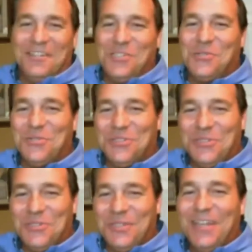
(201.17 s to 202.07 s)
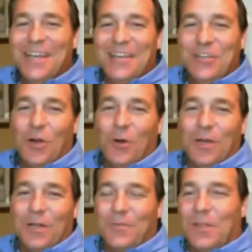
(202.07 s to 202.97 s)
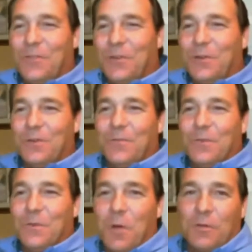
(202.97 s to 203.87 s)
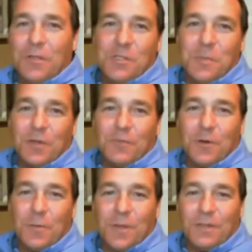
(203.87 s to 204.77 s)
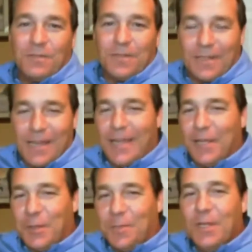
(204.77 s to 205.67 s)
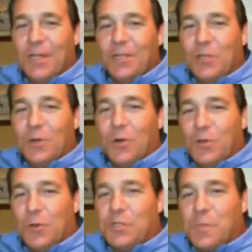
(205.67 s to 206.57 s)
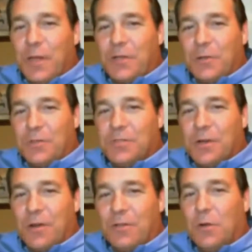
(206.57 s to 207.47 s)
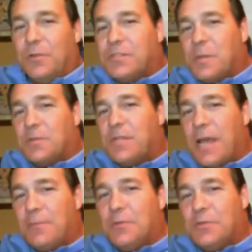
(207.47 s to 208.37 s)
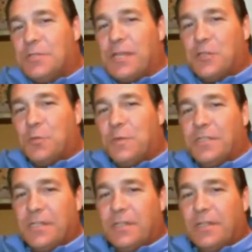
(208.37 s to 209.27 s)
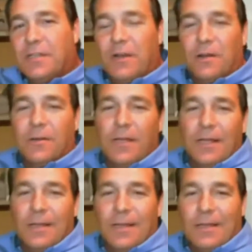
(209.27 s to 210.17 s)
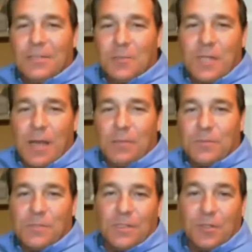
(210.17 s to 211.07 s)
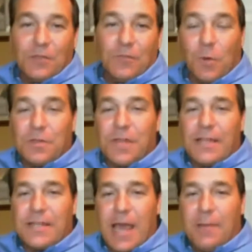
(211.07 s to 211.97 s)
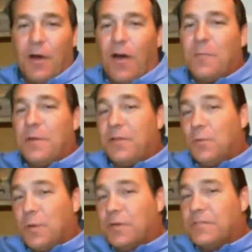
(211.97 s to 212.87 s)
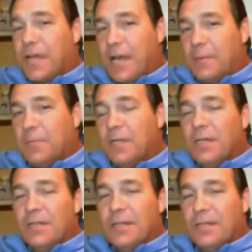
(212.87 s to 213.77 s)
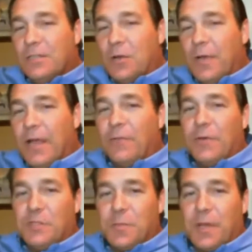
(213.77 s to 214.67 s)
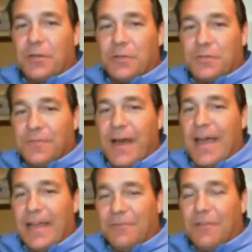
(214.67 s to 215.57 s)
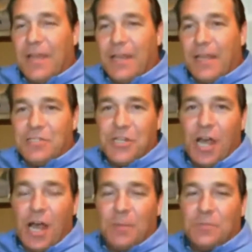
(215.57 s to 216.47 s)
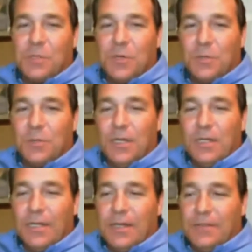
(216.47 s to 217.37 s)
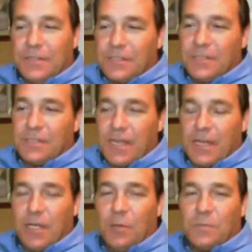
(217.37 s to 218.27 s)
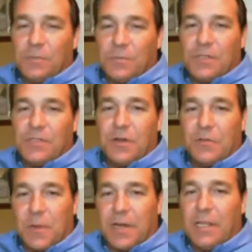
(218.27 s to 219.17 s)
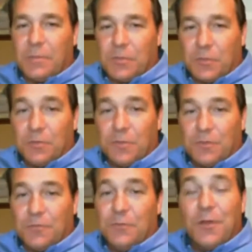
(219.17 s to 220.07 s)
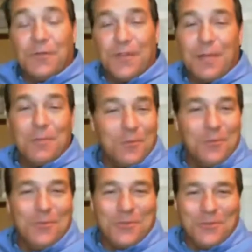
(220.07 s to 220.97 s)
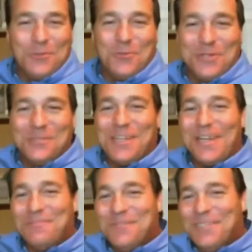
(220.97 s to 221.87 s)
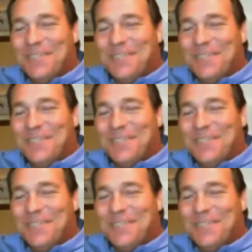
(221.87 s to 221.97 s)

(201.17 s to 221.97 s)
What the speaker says: sure do. And you know, if you're a multi-inspector firm like I am, your inspectors are, you know, in the summertime you stay so busy that they're sometimes looking forward to that time off. But in the wintertime, you know, every inspector is vying for that next job. So this kind of helps make sure everybody keeps a little food on the table through the wintertime.